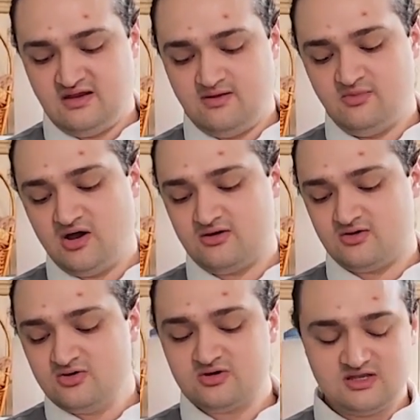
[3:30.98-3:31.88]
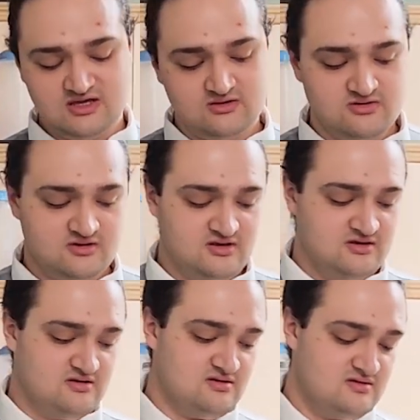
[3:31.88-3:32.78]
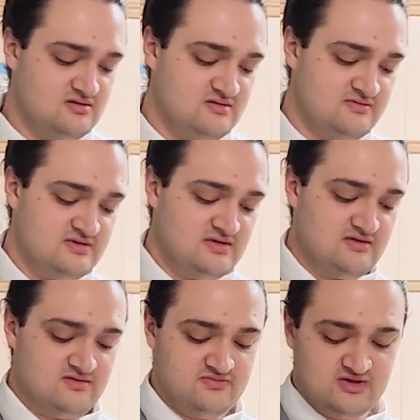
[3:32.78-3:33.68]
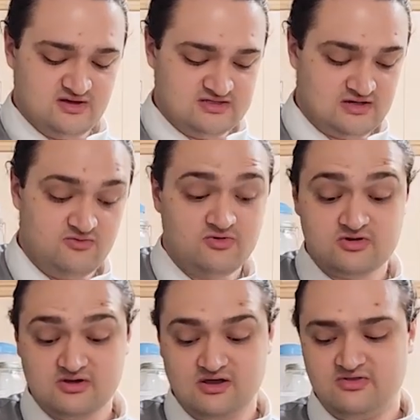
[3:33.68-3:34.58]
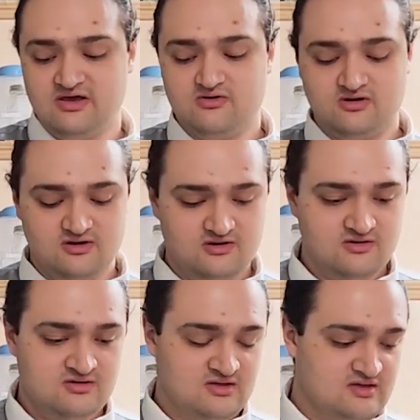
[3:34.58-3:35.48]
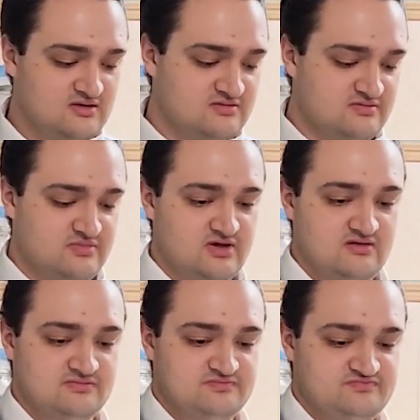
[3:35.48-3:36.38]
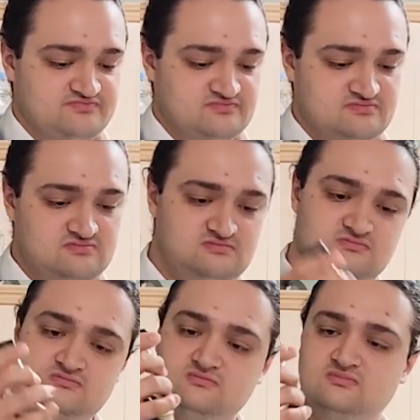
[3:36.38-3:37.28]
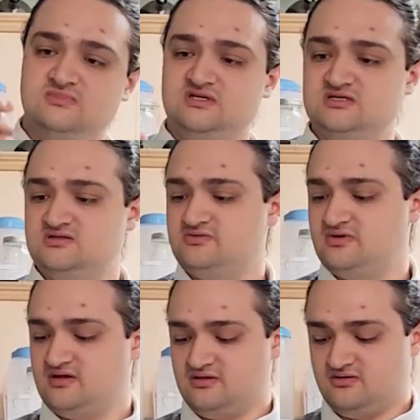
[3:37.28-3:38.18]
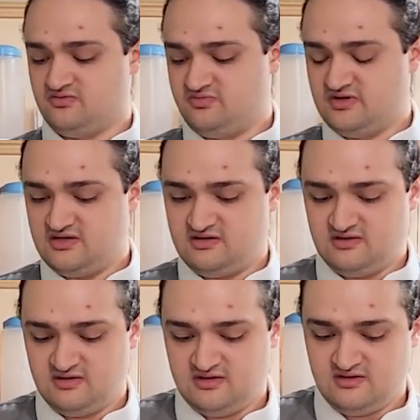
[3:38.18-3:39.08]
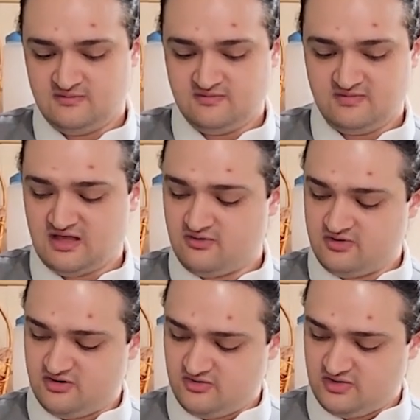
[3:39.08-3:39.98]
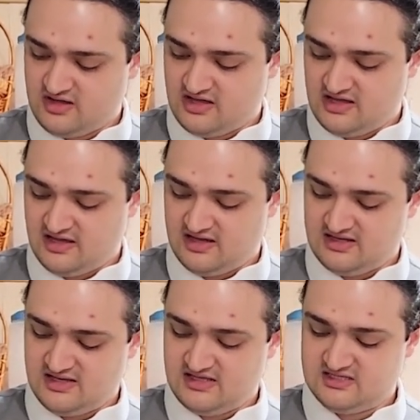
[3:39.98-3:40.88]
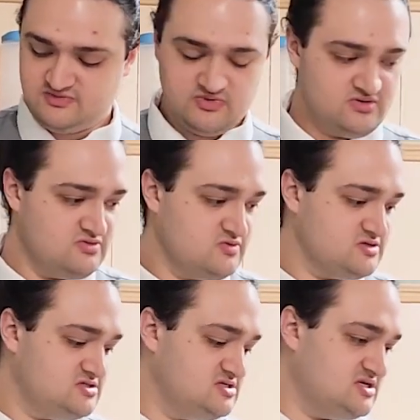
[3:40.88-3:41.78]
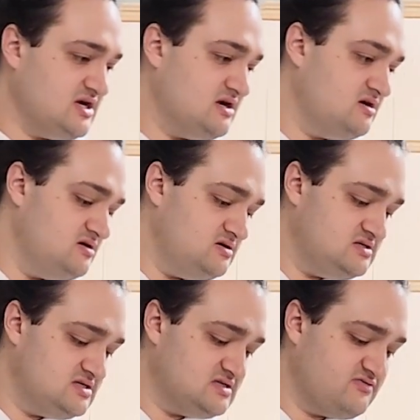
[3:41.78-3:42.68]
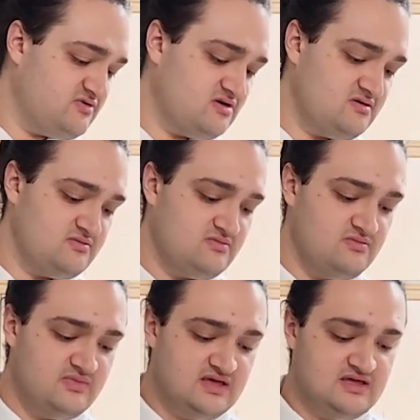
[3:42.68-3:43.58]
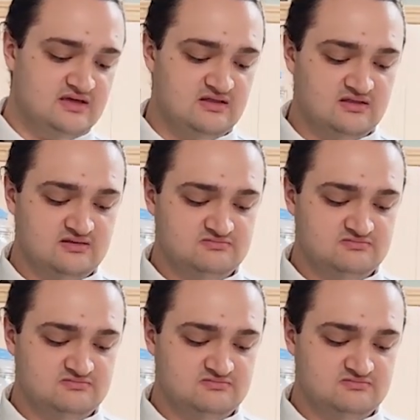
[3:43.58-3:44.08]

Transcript: Now I'm not cooking it, because I don't want to cook out the alcohol, but just doing a little bit. Now we'll do a teaspoon of Worcestershire, just from me,